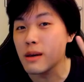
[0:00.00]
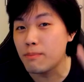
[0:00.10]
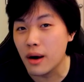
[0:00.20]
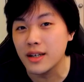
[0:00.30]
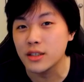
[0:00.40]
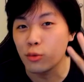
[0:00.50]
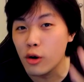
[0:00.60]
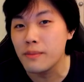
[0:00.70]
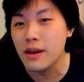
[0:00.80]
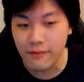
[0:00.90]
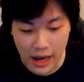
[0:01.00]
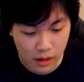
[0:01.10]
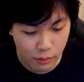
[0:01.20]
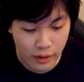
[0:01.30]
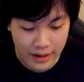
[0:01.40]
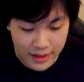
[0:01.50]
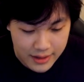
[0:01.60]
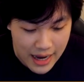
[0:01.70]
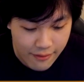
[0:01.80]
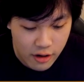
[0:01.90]
parts will be available in the
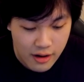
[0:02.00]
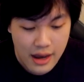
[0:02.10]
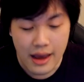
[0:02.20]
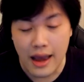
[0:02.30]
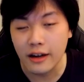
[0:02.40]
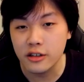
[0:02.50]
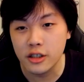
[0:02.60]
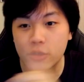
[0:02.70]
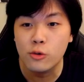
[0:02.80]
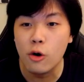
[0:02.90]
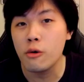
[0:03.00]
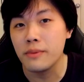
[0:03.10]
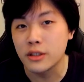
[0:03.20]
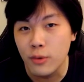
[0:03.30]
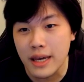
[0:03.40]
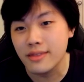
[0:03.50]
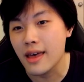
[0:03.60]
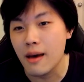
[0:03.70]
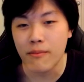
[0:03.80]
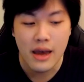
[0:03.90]
tavern, and you just scroll between
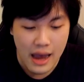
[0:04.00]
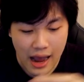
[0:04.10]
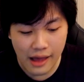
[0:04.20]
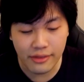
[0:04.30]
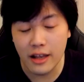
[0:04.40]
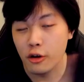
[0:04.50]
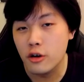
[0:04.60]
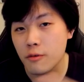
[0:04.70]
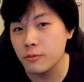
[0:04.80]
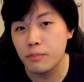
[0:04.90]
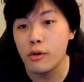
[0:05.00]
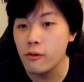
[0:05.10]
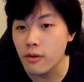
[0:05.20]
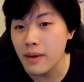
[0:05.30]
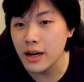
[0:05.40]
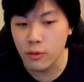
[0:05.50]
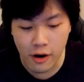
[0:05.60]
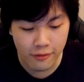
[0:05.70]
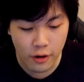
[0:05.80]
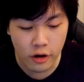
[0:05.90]
them and then you can pull from any
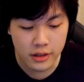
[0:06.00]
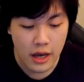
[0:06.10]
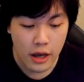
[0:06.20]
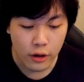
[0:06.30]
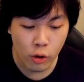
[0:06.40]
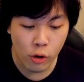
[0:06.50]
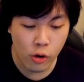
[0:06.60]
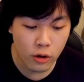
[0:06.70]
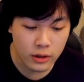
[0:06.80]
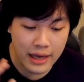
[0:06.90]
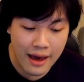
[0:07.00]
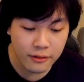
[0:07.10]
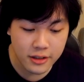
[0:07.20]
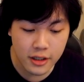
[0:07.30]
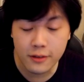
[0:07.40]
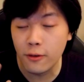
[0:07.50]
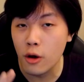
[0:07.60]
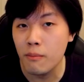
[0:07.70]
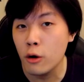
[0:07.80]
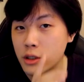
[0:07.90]
one of those. Your counters for
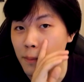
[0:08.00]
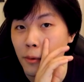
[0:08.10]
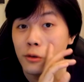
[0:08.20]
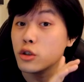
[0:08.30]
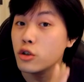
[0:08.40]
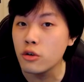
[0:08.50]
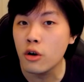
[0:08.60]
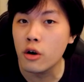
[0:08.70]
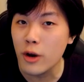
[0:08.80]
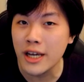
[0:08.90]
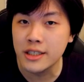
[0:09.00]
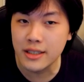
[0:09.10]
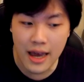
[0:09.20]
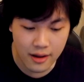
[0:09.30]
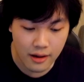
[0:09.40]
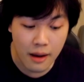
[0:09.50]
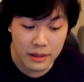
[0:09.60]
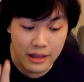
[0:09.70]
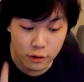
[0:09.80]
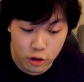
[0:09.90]
your multi-pulls do not reset. I
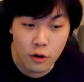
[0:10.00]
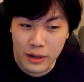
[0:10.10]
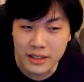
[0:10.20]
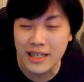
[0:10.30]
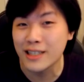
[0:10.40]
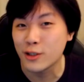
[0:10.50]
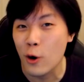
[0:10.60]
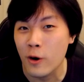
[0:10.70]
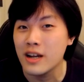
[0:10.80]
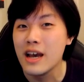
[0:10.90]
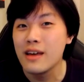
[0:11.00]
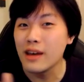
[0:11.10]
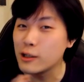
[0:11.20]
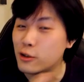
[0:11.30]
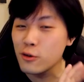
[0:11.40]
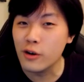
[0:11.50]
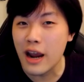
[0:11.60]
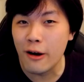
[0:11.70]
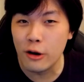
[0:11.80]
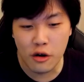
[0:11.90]
mean, they do reset, sorry. They do not
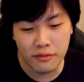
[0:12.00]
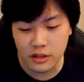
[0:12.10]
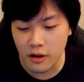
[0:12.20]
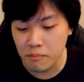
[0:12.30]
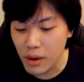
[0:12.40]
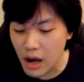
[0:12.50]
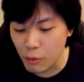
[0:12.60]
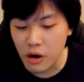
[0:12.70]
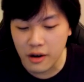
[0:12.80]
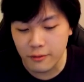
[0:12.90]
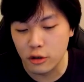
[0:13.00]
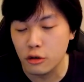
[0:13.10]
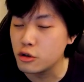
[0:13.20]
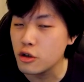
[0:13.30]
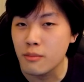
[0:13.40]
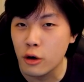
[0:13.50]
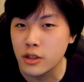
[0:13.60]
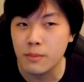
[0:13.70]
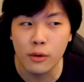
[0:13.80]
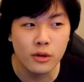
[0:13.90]
carry over. So in part 1, if you do 2
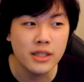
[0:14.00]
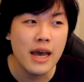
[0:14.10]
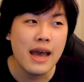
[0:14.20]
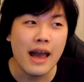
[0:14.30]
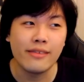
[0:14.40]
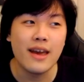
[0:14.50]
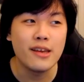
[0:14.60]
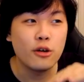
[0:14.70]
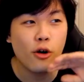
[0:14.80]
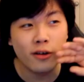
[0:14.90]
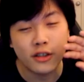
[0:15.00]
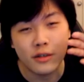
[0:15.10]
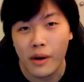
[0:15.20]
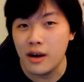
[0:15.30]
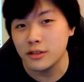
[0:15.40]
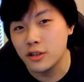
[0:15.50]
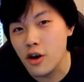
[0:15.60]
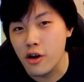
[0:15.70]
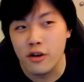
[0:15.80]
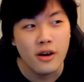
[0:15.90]
multi-pulls and then you go into part
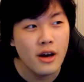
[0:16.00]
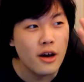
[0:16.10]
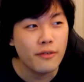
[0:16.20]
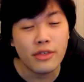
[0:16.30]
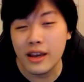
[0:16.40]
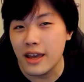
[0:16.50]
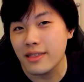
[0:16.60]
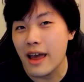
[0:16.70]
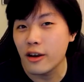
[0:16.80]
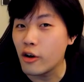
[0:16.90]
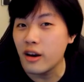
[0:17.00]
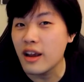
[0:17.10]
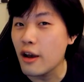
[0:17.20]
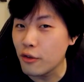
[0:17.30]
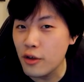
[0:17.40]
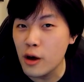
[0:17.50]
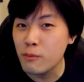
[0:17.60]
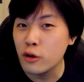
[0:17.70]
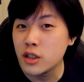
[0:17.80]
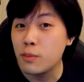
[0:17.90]
2 thinking that you're going to get your 3rd
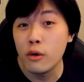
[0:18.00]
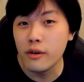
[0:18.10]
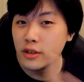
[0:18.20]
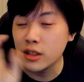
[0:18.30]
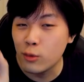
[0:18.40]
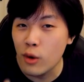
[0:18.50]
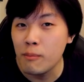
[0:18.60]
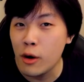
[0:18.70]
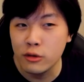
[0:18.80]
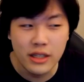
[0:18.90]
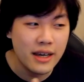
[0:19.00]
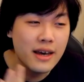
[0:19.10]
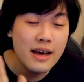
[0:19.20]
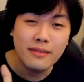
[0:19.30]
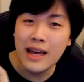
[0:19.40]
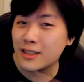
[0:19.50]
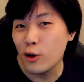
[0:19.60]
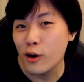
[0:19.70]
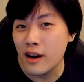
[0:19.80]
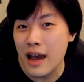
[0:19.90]
multi-pull with just 1 multi, that's
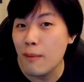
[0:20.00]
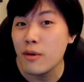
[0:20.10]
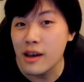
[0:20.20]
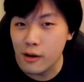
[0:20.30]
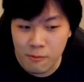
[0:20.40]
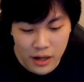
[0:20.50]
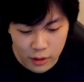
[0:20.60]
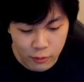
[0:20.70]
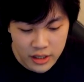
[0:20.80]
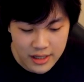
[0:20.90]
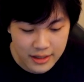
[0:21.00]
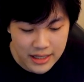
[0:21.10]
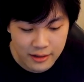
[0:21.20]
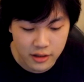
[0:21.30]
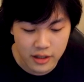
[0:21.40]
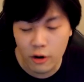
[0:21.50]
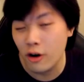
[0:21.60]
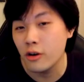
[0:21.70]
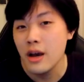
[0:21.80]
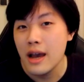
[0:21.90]
not going to happen. It completely resets down to
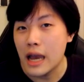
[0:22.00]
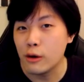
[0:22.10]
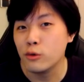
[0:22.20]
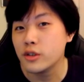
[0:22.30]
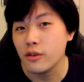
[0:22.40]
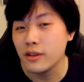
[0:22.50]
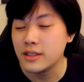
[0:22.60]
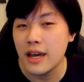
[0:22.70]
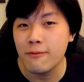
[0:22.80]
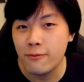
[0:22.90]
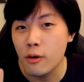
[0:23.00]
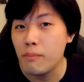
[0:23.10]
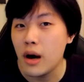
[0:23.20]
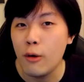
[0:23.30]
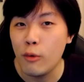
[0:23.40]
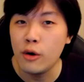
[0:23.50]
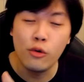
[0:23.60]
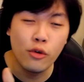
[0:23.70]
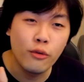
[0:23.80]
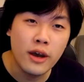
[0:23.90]
0. And also the same from part 1
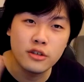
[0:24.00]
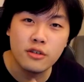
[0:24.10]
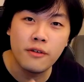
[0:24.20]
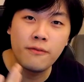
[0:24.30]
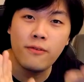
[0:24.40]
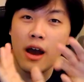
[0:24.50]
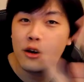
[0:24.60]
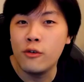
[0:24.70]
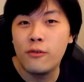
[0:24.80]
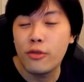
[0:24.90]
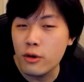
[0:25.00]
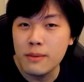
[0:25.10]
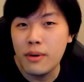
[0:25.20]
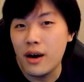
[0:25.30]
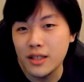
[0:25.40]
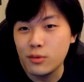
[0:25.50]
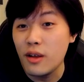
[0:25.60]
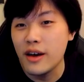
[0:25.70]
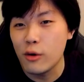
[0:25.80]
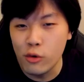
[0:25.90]
all the way to the final 3 parts
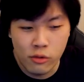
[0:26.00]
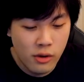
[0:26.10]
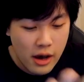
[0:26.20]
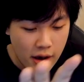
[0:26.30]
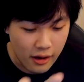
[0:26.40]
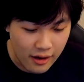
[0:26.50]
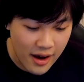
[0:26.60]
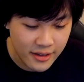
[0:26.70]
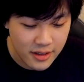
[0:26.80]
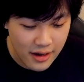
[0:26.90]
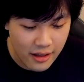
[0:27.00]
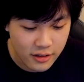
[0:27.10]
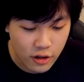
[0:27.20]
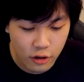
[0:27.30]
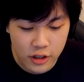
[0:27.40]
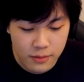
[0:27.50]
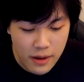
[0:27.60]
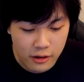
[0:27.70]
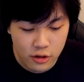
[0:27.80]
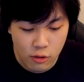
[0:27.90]
where they all align together. So you'll just be
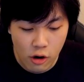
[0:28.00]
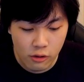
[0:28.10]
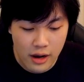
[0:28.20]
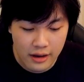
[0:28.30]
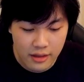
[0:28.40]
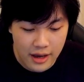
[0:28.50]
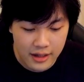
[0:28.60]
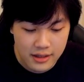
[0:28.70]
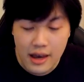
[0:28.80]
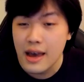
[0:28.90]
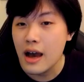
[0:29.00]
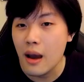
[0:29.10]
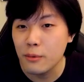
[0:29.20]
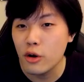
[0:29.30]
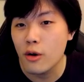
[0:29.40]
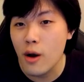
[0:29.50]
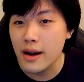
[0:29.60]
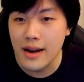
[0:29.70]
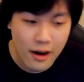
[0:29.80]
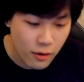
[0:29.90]
able to scroll like this how I'm doing
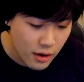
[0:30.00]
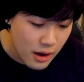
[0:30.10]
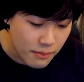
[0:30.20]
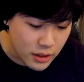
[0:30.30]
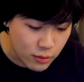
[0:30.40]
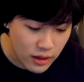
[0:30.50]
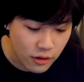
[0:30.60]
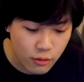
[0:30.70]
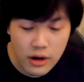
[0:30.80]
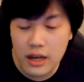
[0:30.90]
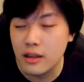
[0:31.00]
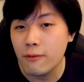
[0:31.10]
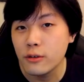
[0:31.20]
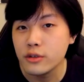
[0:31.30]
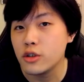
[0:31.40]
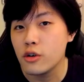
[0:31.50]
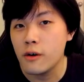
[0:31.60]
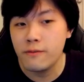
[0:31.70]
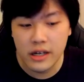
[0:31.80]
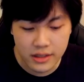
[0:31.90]
right now, between the three different
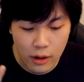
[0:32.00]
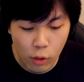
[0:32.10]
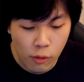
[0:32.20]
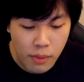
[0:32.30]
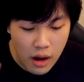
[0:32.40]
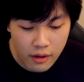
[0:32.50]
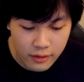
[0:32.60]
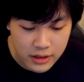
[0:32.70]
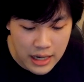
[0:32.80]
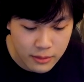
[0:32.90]
sugo-fests. They're all part of the same